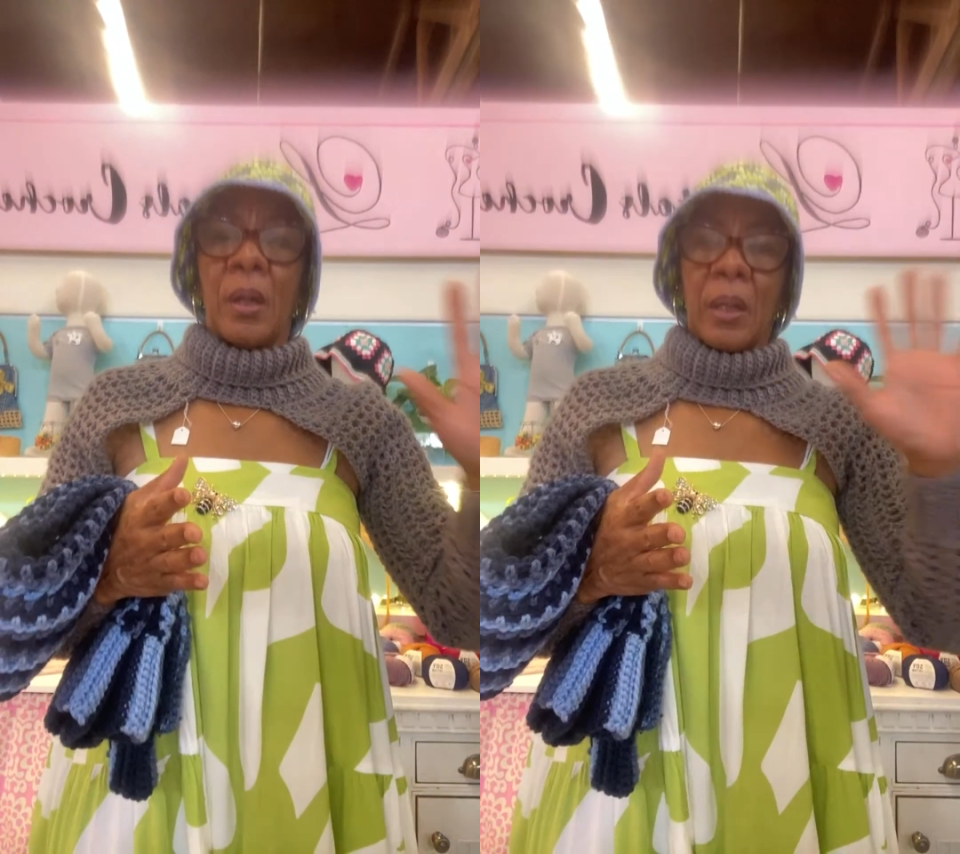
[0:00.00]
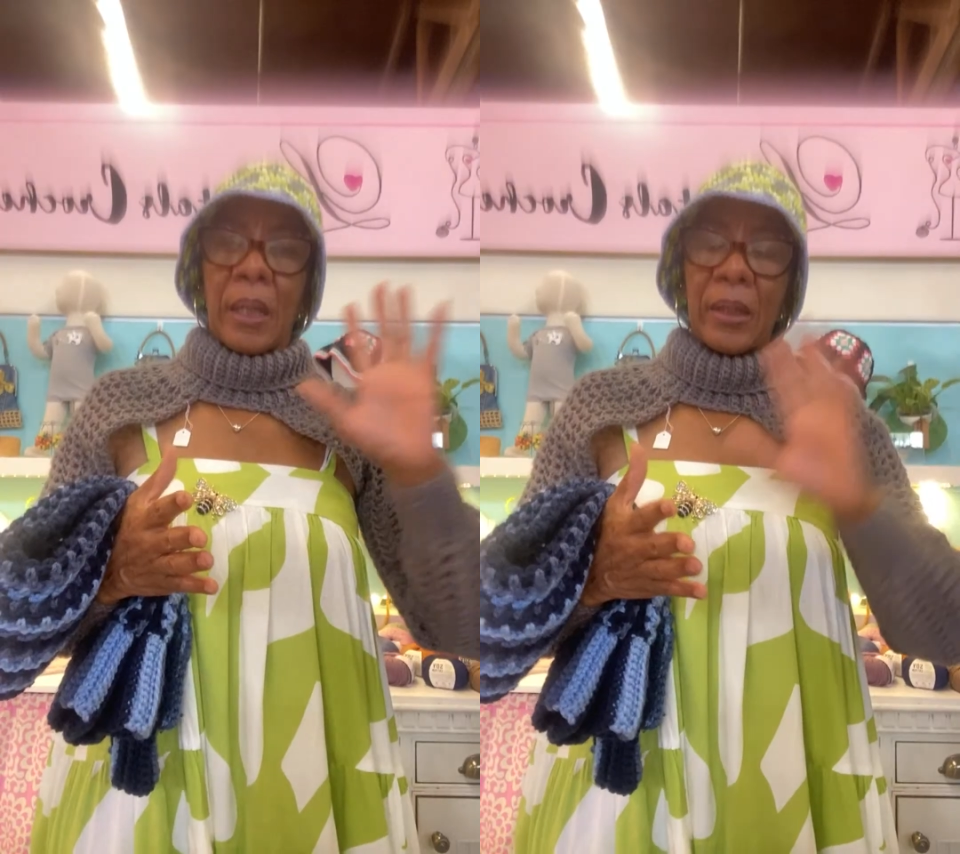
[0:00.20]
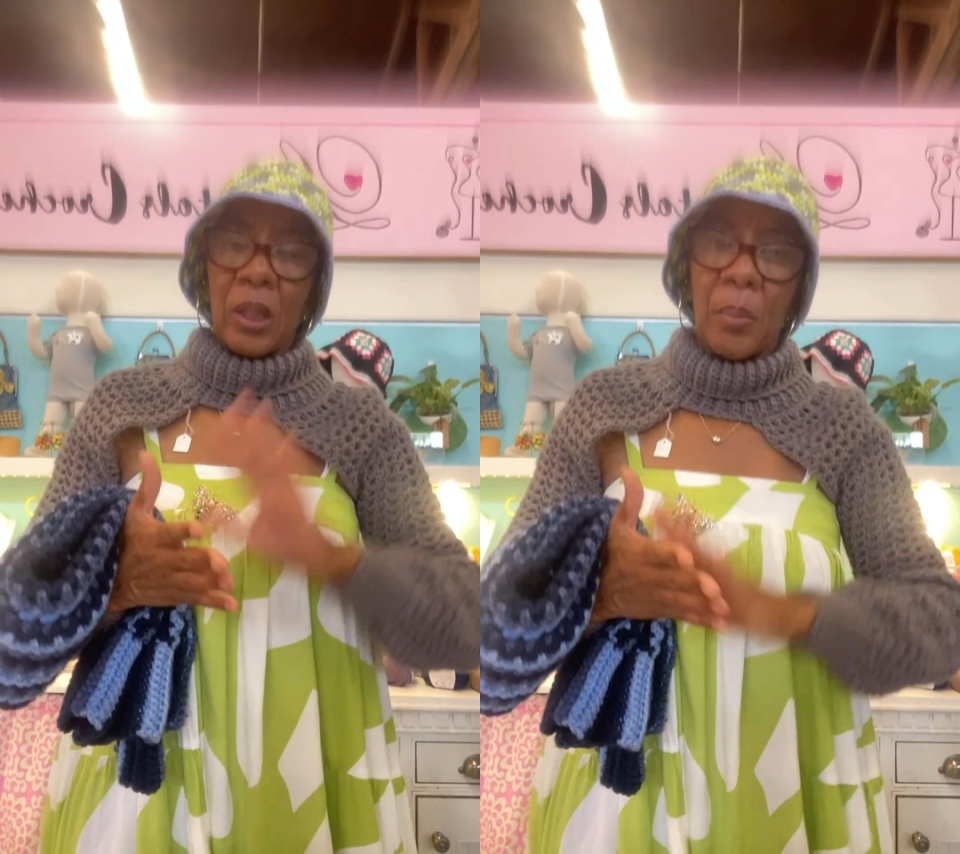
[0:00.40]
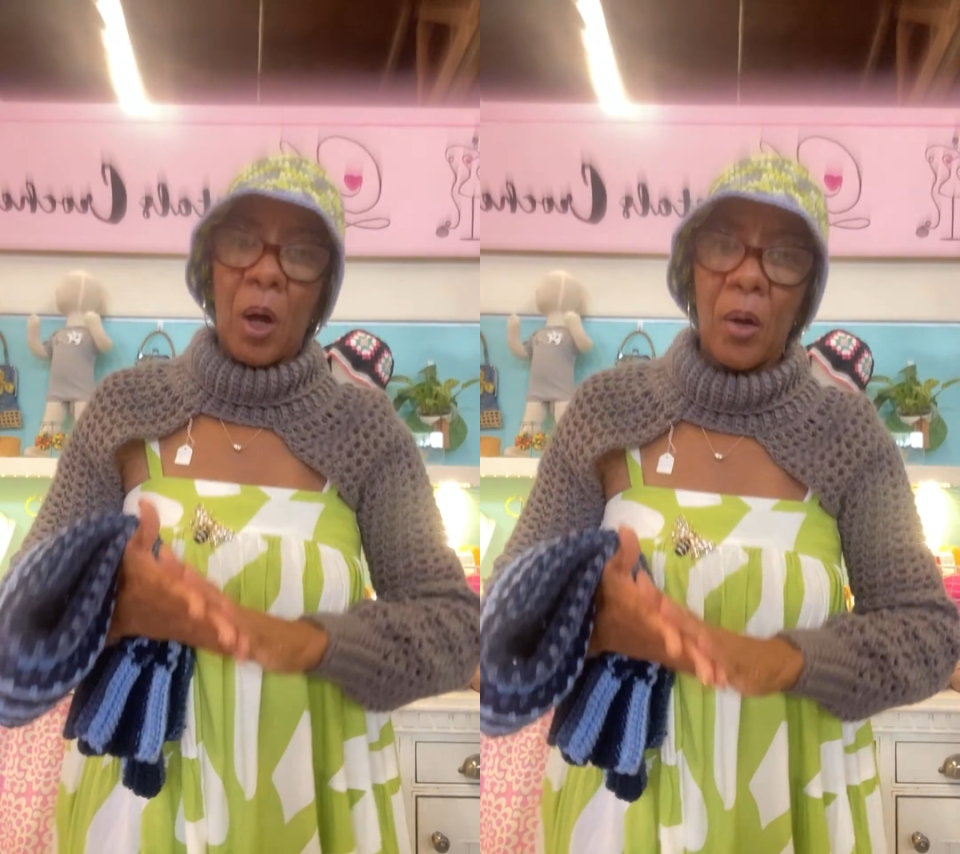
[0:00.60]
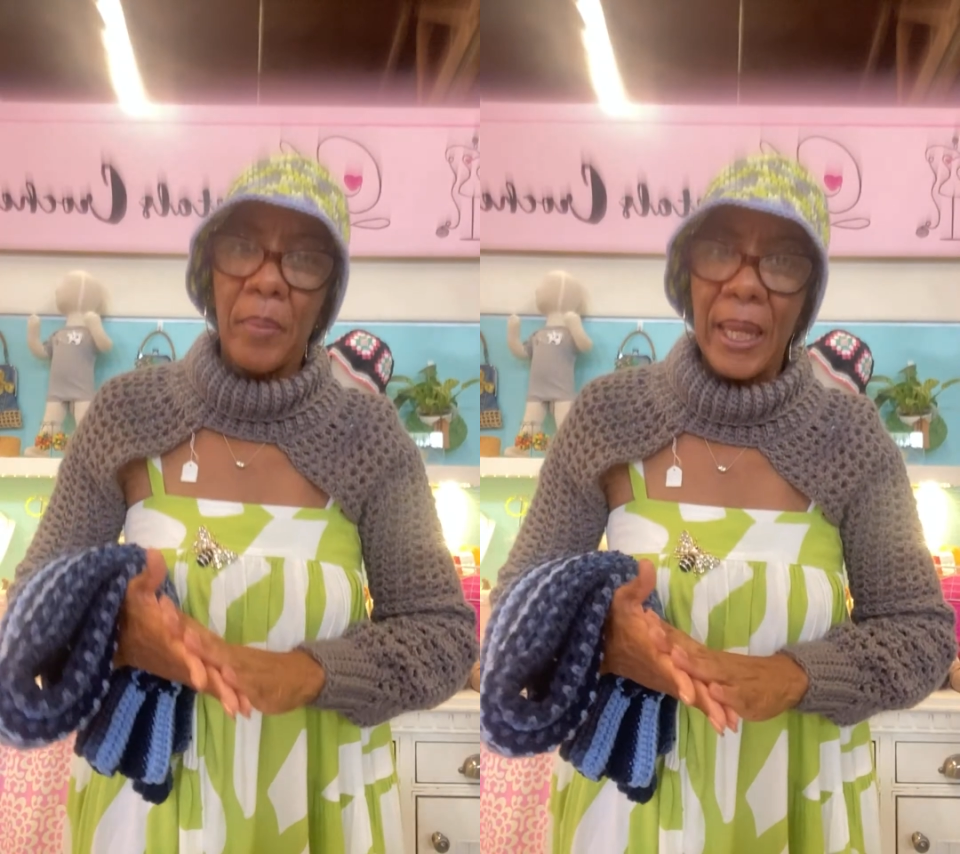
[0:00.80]
let them
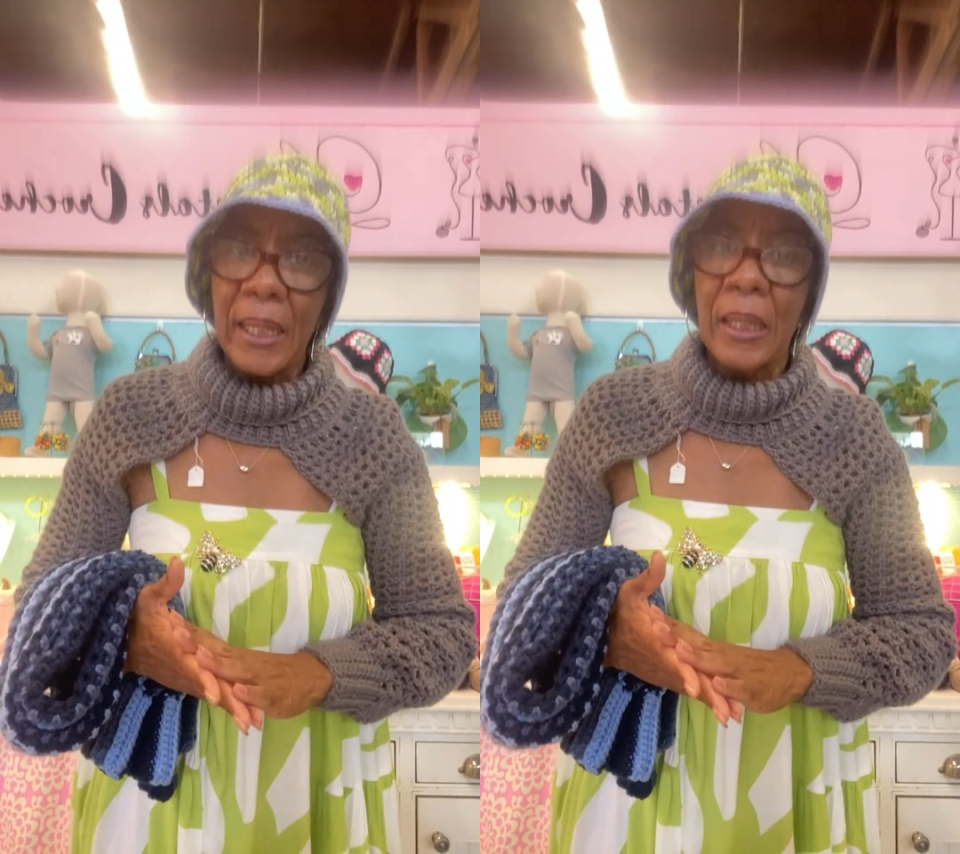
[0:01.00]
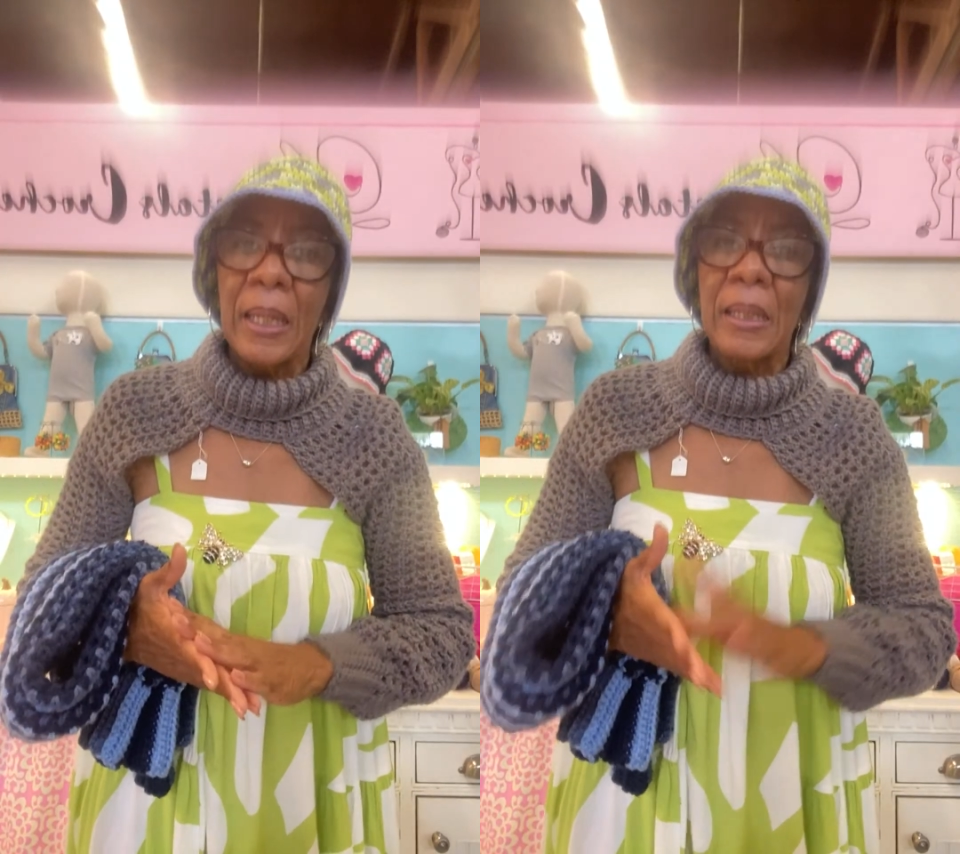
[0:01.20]
all make it.